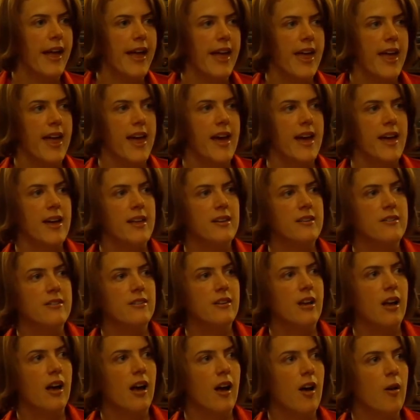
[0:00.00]
And
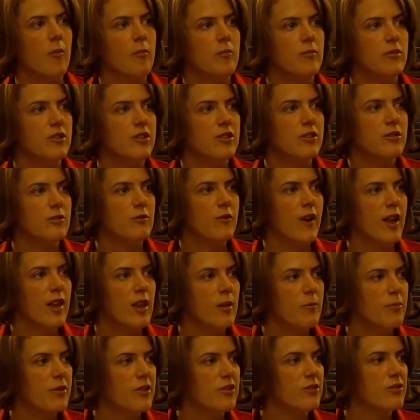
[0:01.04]
she
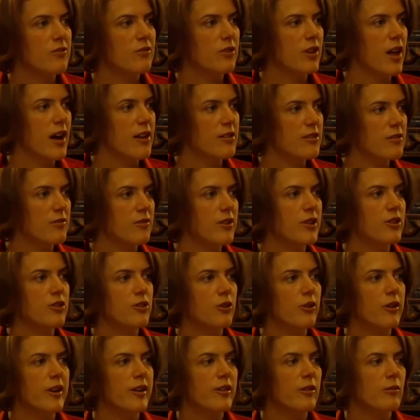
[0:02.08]
developed this philosophy
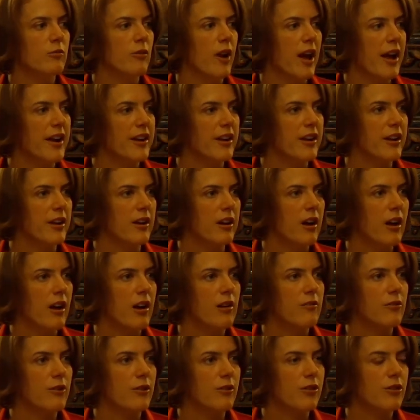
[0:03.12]
during the writing
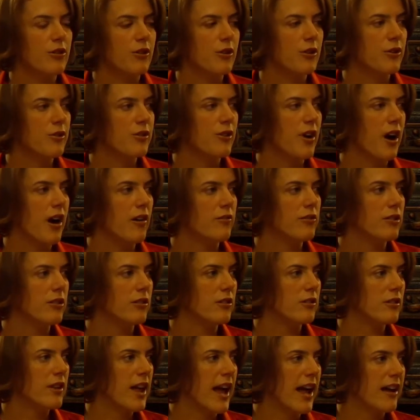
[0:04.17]
of her third
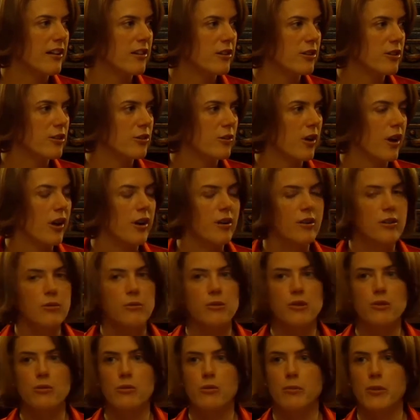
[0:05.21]
novel, Atlas Shrugged,
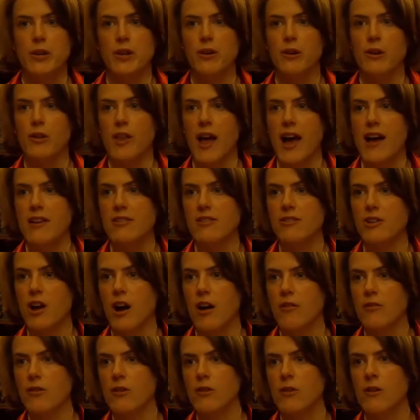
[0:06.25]
which would be her last
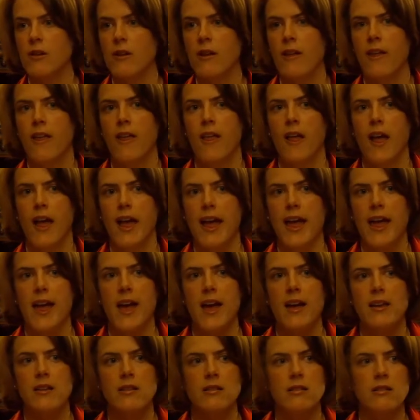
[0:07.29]
novel.
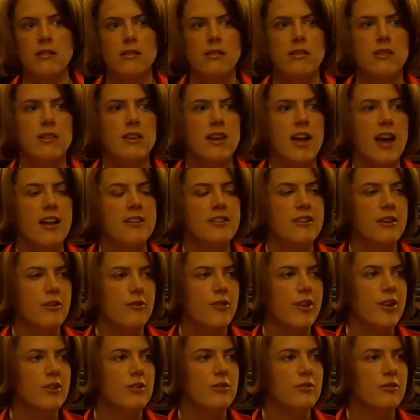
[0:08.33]
And the idea of
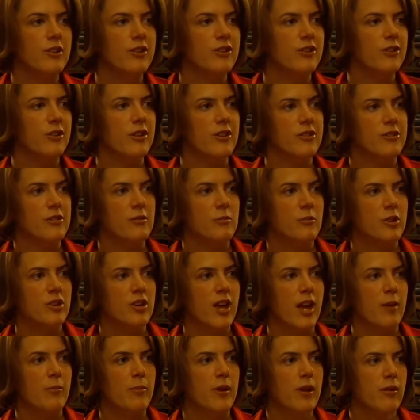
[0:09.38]
individualism, which
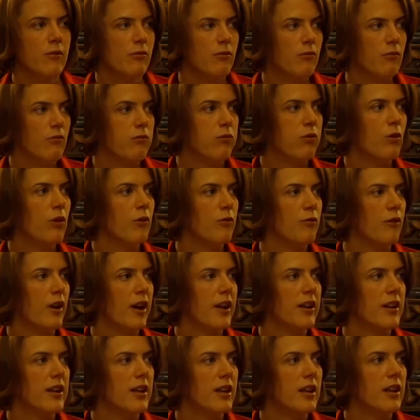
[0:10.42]
had been
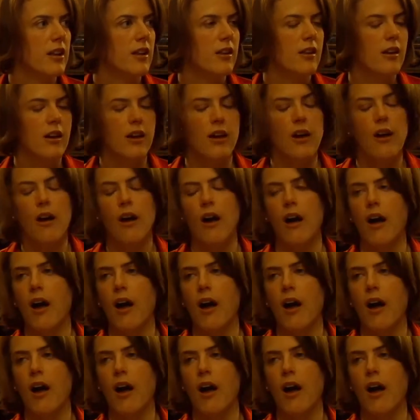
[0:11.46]
forefront in the